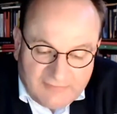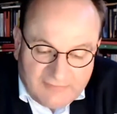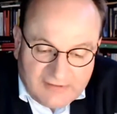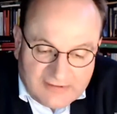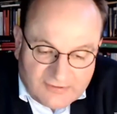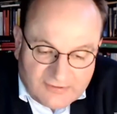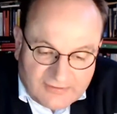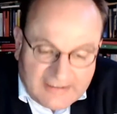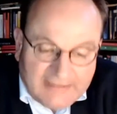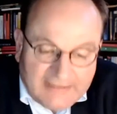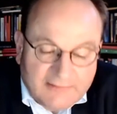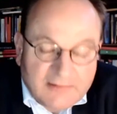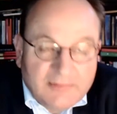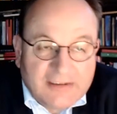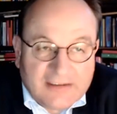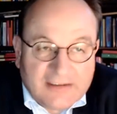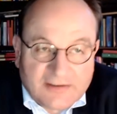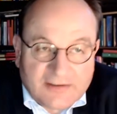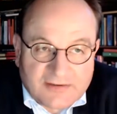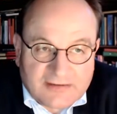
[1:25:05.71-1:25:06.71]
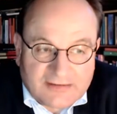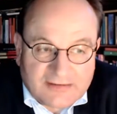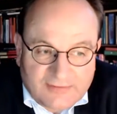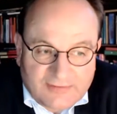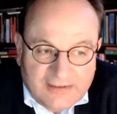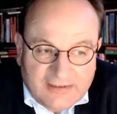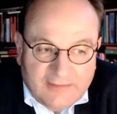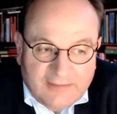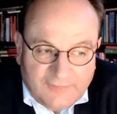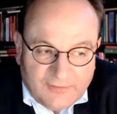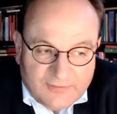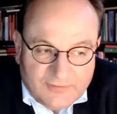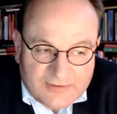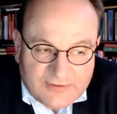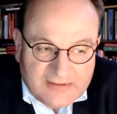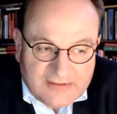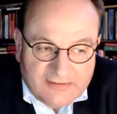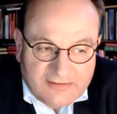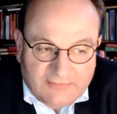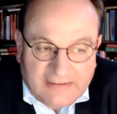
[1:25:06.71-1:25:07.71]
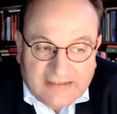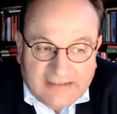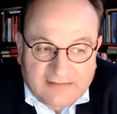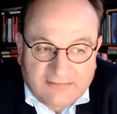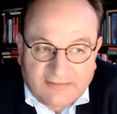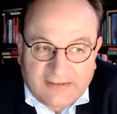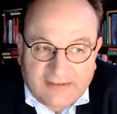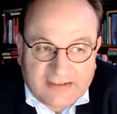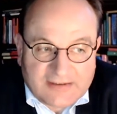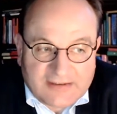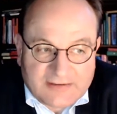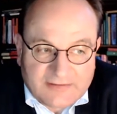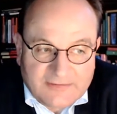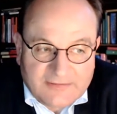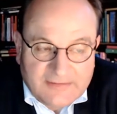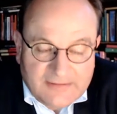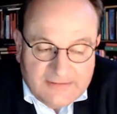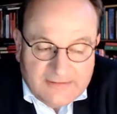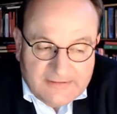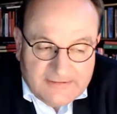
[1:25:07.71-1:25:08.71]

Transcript: we try to manage the trade flows in the right direction.